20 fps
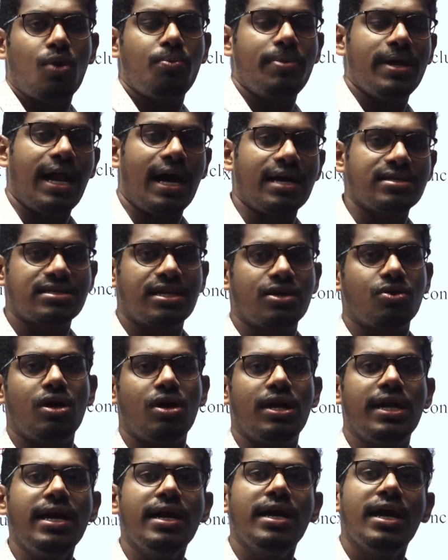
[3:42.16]
been asking
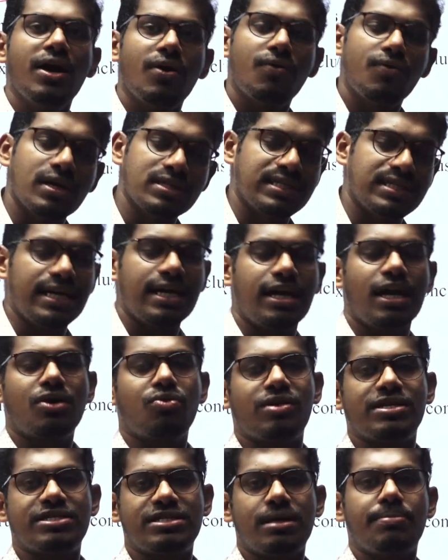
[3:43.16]
only a single
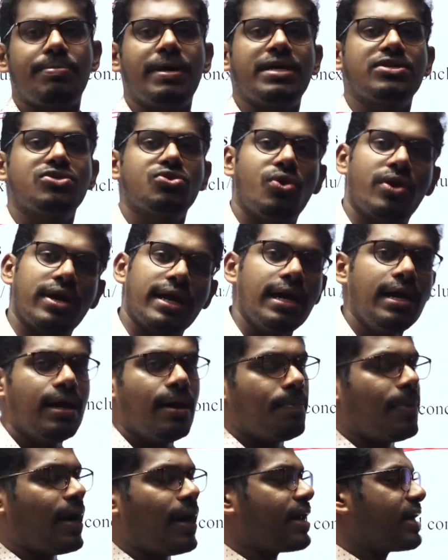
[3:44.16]
question based on a
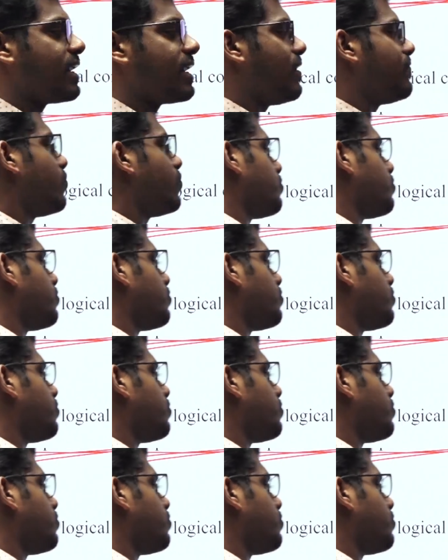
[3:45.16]
paragraph